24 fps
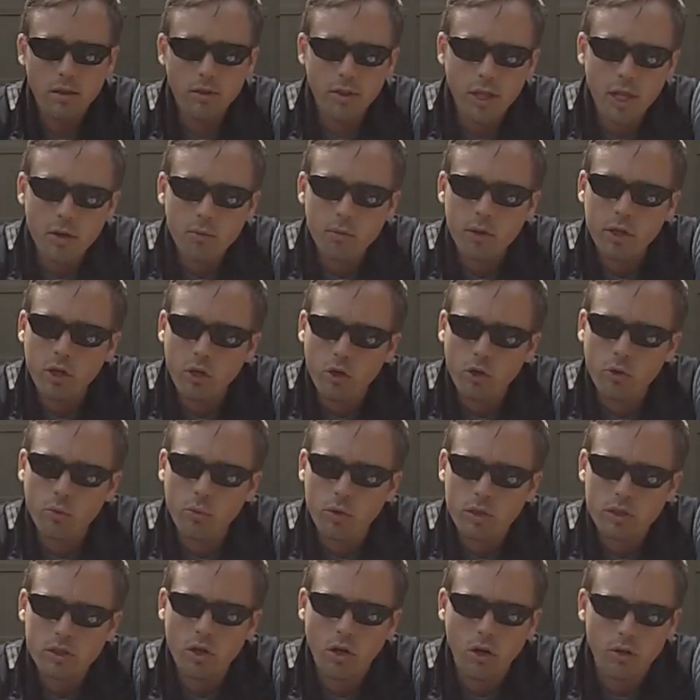Then we go to
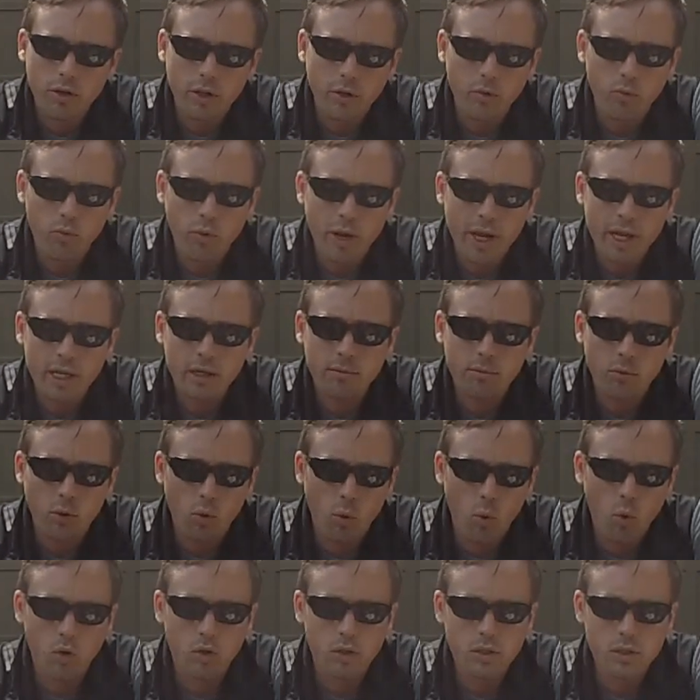what's called a random
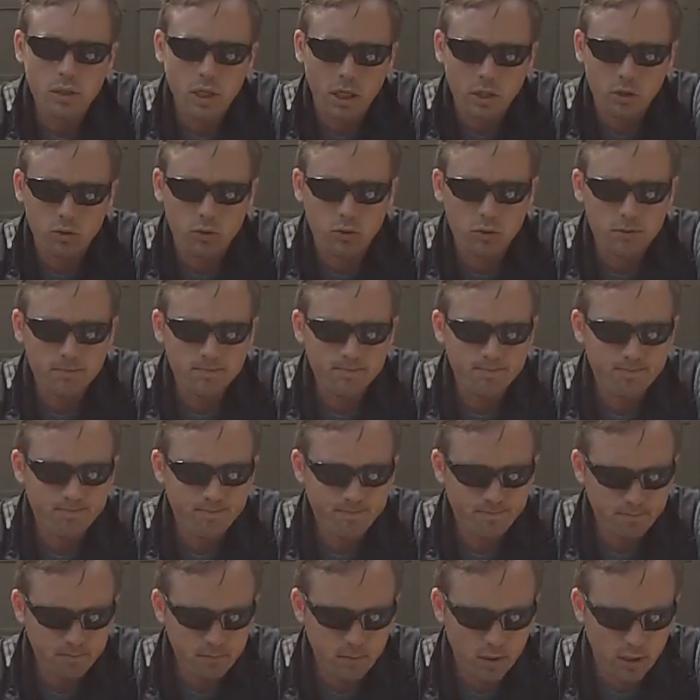reward schedule.
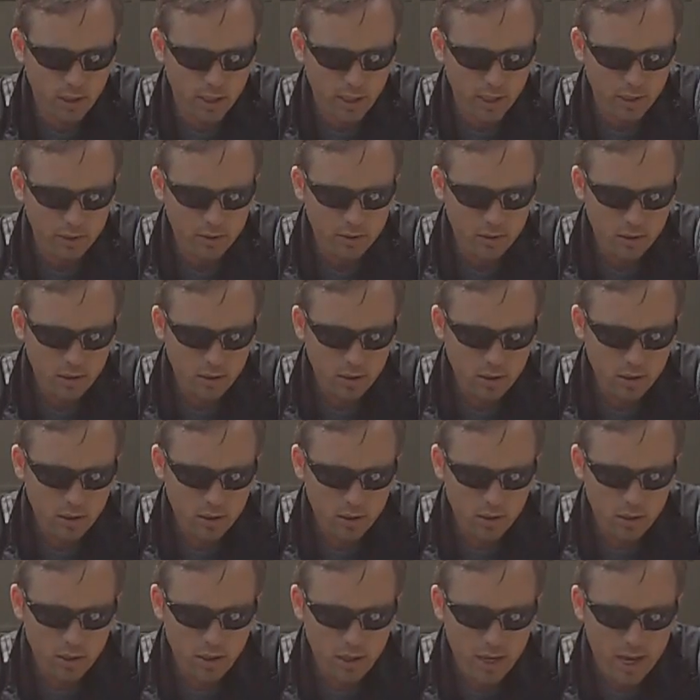Okay?
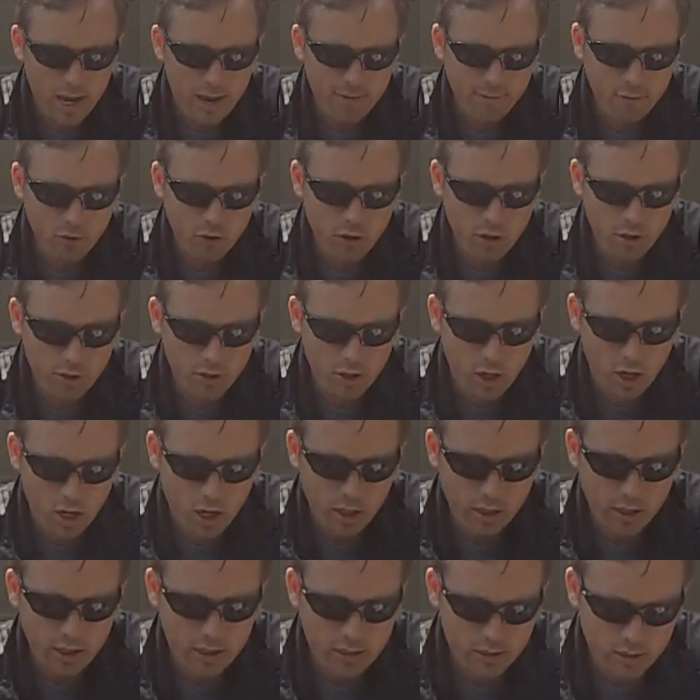After our
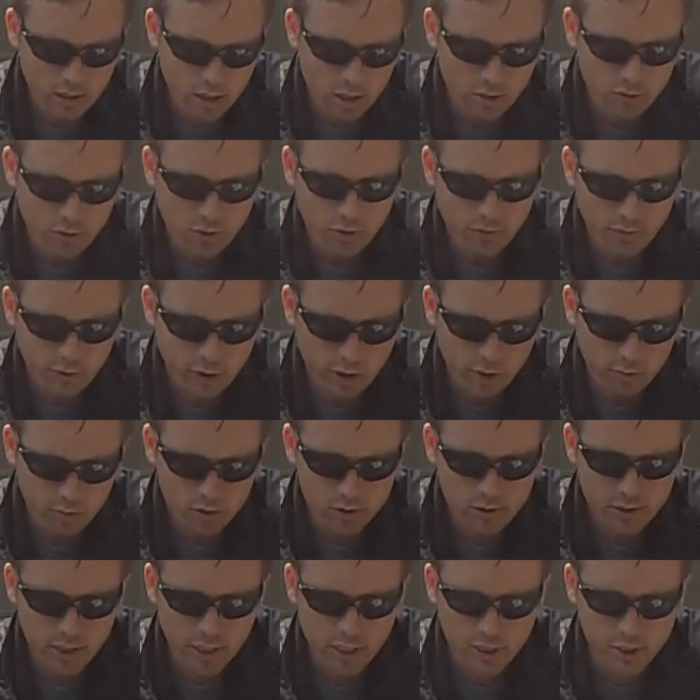dog has gone through the variable
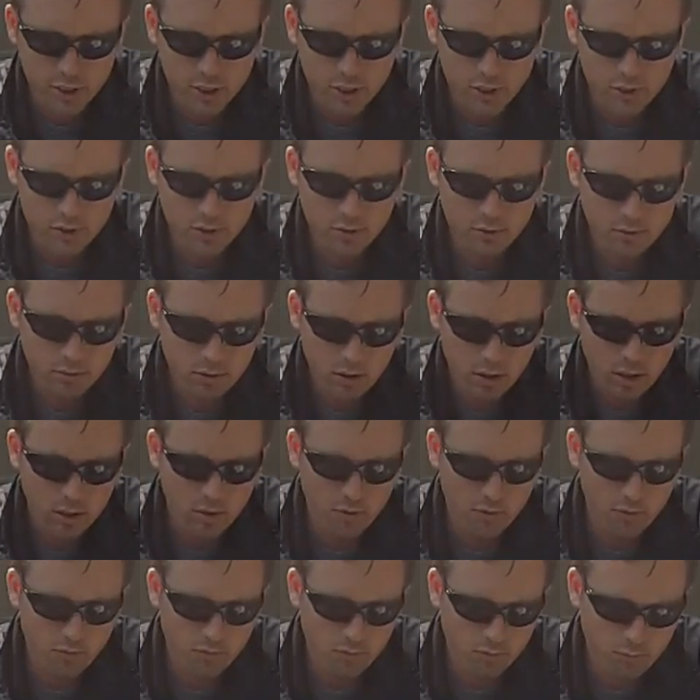stages
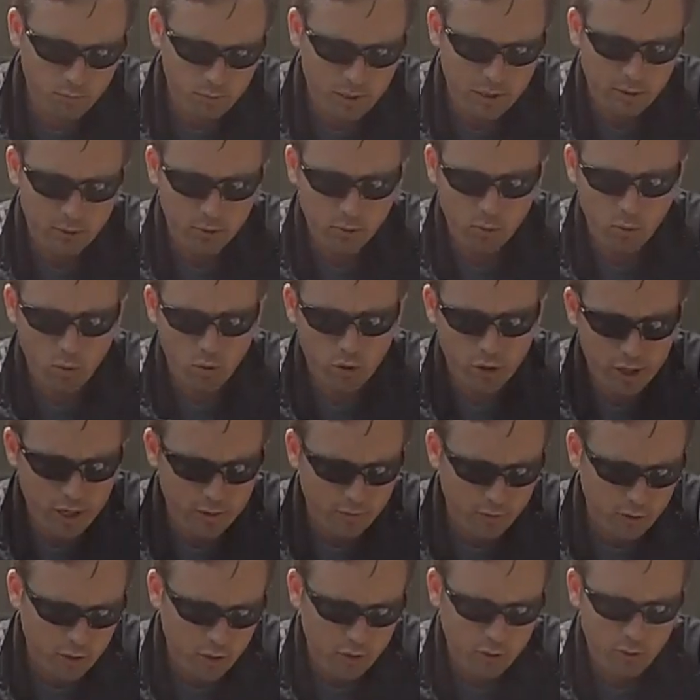of being rewarded
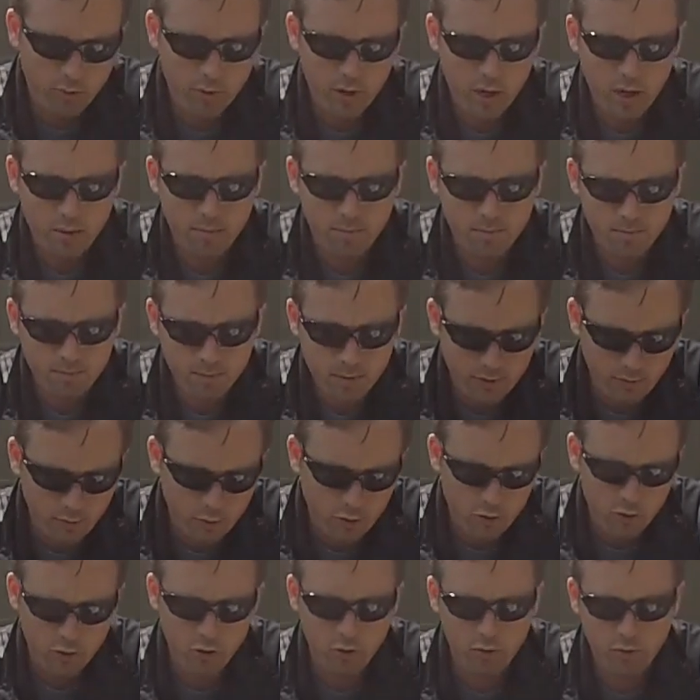every other rep, every
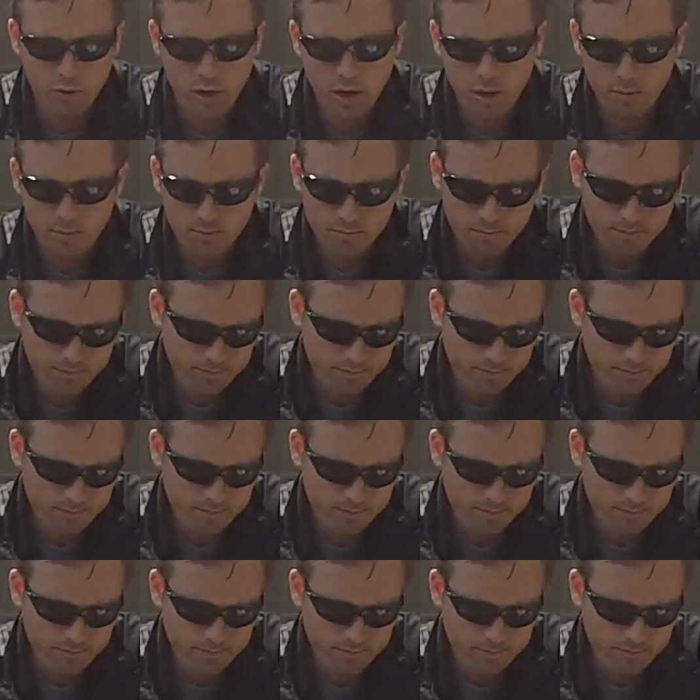third rep,